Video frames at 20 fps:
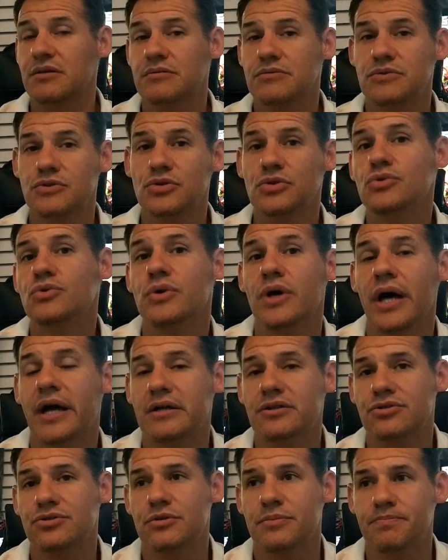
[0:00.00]
2
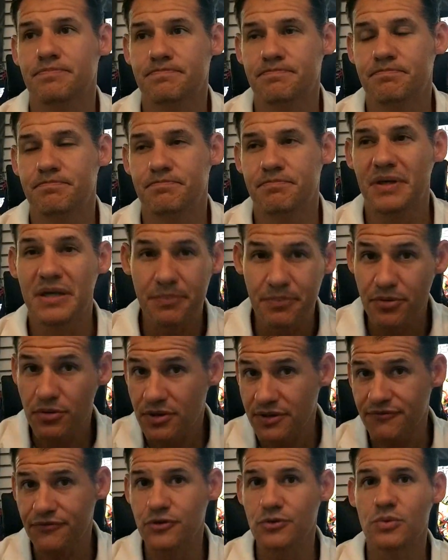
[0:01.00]
extra people,
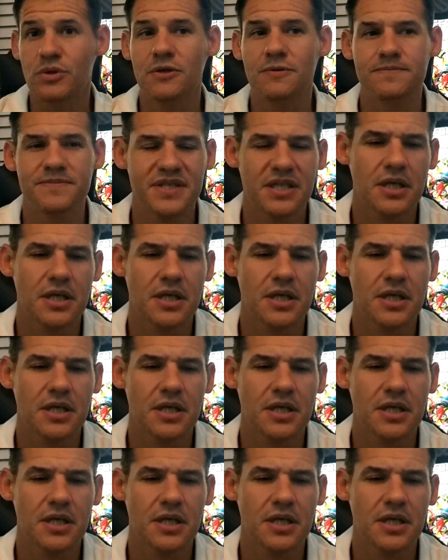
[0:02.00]
if you will,